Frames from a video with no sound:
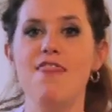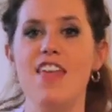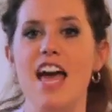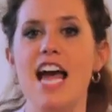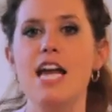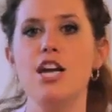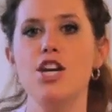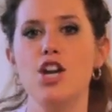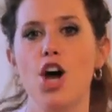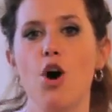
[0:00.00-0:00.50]

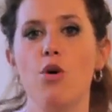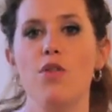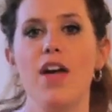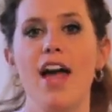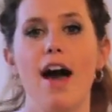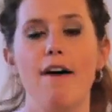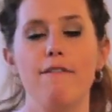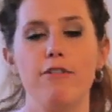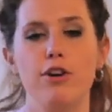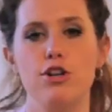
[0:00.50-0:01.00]
they know they
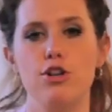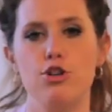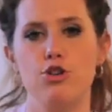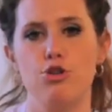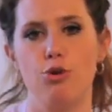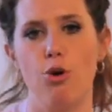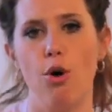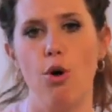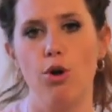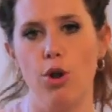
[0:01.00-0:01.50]
have
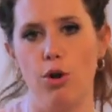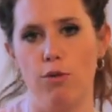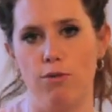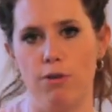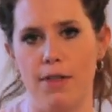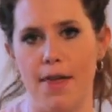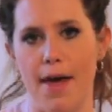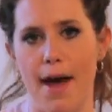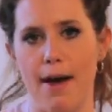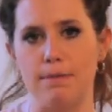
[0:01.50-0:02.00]
control
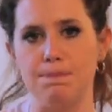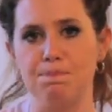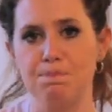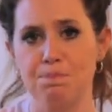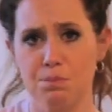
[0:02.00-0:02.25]
over that.